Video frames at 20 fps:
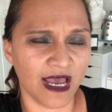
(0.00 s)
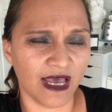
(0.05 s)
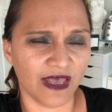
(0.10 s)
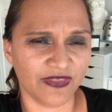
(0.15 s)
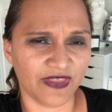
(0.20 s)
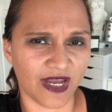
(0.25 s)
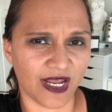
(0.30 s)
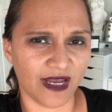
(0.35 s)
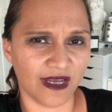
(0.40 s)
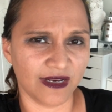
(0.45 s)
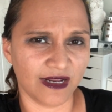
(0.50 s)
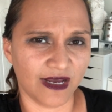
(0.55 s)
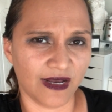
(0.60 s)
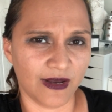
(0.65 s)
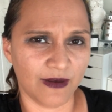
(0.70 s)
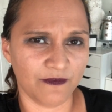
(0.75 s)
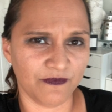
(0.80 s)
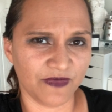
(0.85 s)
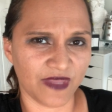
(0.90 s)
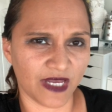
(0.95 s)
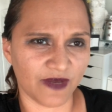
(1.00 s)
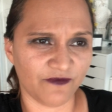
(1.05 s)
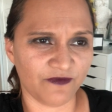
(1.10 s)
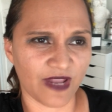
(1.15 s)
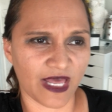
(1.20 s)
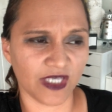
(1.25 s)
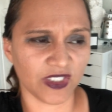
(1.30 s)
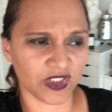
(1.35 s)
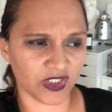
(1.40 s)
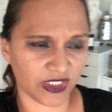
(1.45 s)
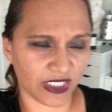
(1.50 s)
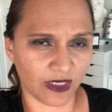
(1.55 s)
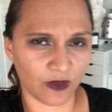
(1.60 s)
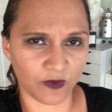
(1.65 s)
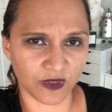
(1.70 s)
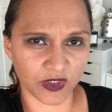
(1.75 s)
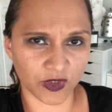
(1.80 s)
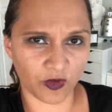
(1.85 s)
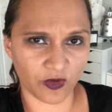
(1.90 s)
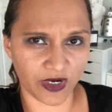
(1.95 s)
That, um, that flash
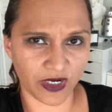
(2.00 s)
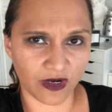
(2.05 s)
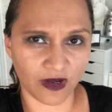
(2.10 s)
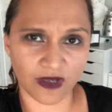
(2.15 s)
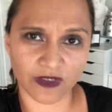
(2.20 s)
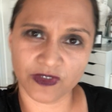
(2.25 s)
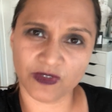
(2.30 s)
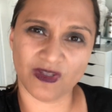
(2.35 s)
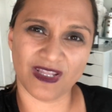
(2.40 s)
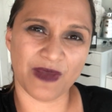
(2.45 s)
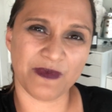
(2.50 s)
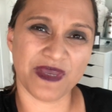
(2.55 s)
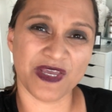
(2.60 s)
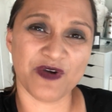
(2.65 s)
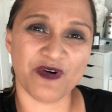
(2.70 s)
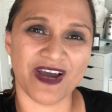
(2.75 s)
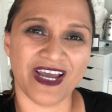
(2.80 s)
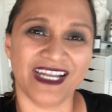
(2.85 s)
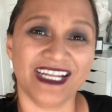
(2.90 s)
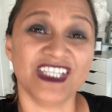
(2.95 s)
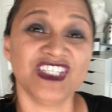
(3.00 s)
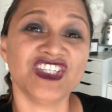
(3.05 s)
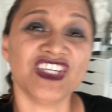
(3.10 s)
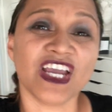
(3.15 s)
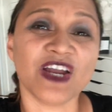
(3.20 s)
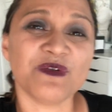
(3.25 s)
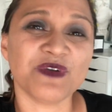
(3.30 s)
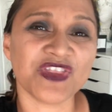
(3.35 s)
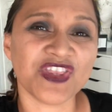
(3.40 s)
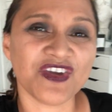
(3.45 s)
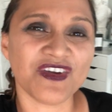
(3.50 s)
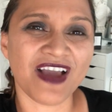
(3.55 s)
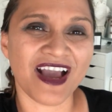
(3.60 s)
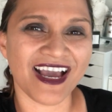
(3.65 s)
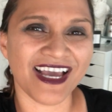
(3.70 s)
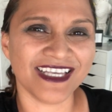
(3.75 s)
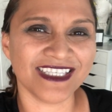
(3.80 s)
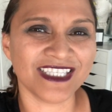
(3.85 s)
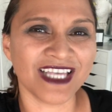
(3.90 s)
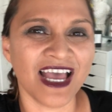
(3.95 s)
sale was going on. So let me go ahead and share with you
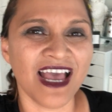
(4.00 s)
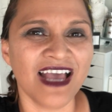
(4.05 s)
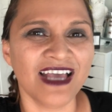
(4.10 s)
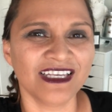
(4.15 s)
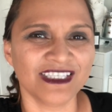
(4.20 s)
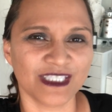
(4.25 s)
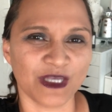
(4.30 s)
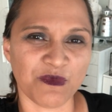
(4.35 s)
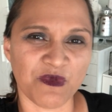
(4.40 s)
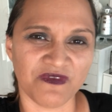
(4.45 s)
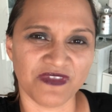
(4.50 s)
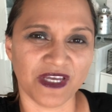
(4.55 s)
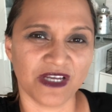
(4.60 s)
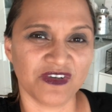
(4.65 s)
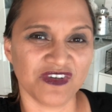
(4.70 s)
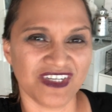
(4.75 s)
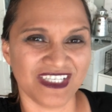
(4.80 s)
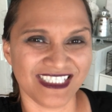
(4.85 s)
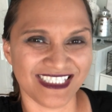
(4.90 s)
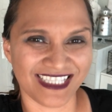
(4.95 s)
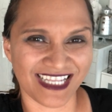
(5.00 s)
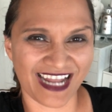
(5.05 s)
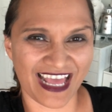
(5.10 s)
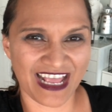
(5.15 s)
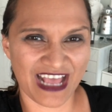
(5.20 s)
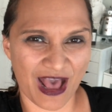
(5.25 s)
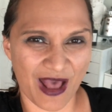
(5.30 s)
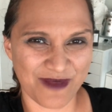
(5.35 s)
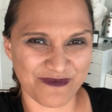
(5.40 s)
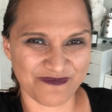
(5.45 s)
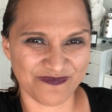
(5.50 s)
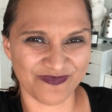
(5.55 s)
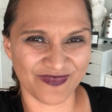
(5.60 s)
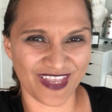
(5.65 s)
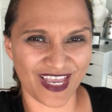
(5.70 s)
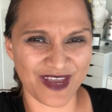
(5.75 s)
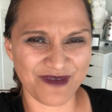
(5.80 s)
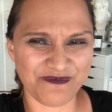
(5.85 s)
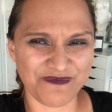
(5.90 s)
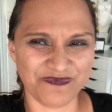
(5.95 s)
guys some of the goodies that I got.
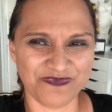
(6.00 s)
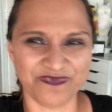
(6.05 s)
Okay.